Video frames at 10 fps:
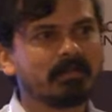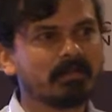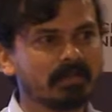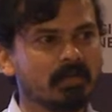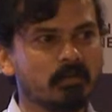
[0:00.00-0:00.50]

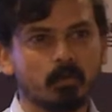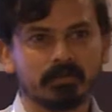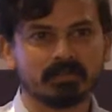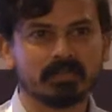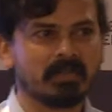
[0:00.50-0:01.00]
uh, real
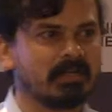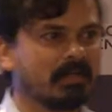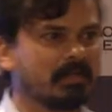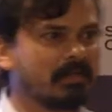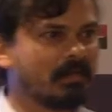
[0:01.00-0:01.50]
loans.
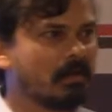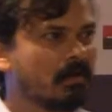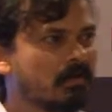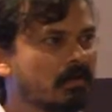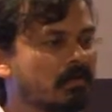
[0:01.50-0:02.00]
There
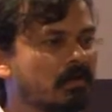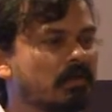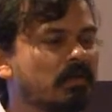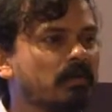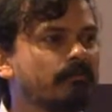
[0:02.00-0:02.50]
are
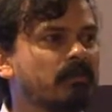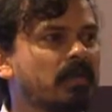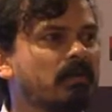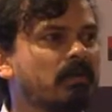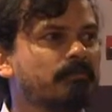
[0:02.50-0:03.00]
um,
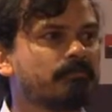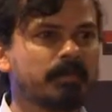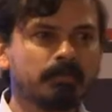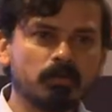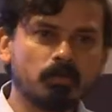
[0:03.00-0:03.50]
uh,
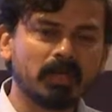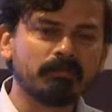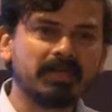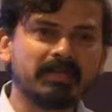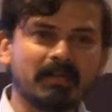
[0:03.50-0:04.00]
people who can
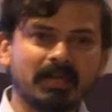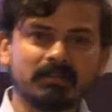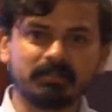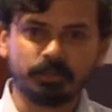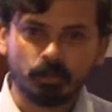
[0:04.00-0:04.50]
be
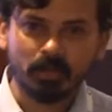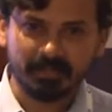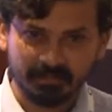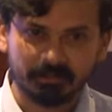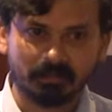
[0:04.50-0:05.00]
denied geo
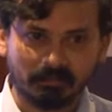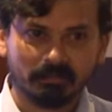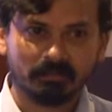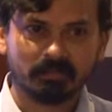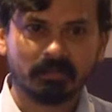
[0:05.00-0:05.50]
connection
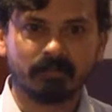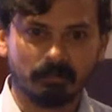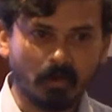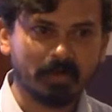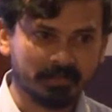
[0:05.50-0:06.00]
if the
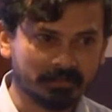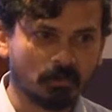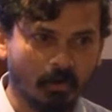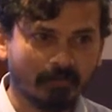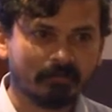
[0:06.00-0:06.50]
model is
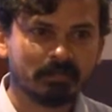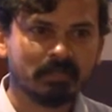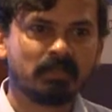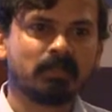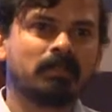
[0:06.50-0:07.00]
wrong.
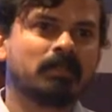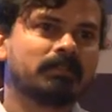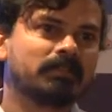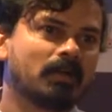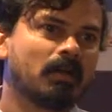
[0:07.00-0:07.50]

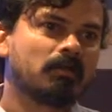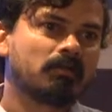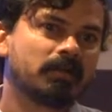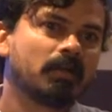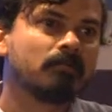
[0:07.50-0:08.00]
There are
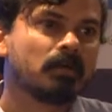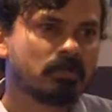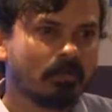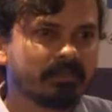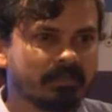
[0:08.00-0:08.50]
real
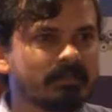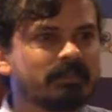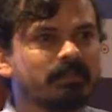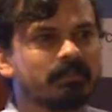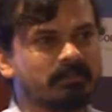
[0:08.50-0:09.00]
world
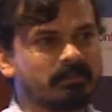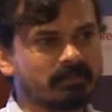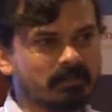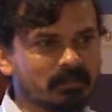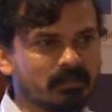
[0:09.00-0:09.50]

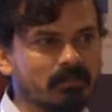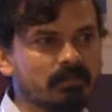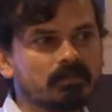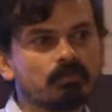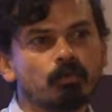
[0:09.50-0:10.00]
consequences
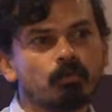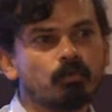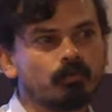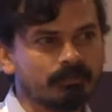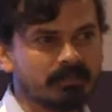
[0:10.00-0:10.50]
uh,
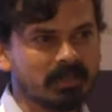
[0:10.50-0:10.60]
to